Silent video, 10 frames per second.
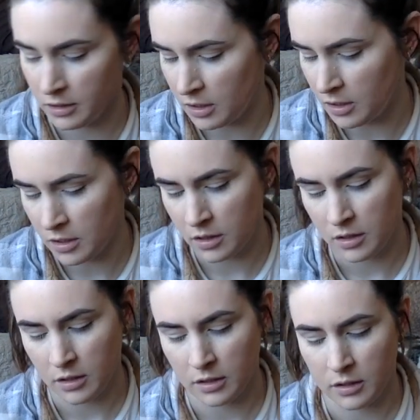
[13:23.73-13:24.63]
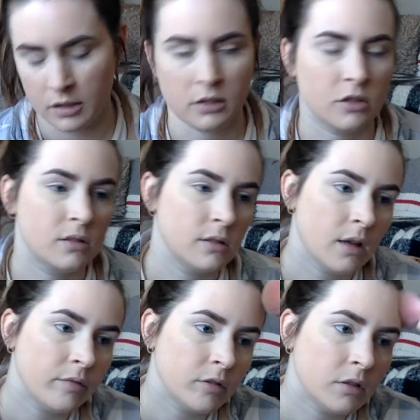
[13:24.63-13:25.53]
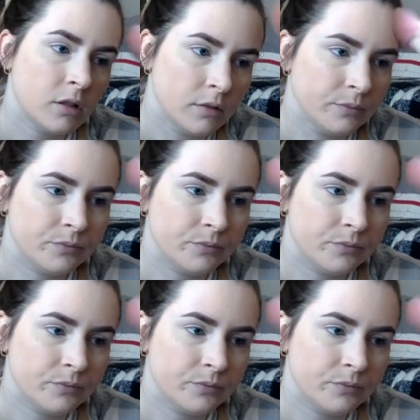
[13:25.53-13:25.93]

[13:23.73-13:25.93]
I just love it.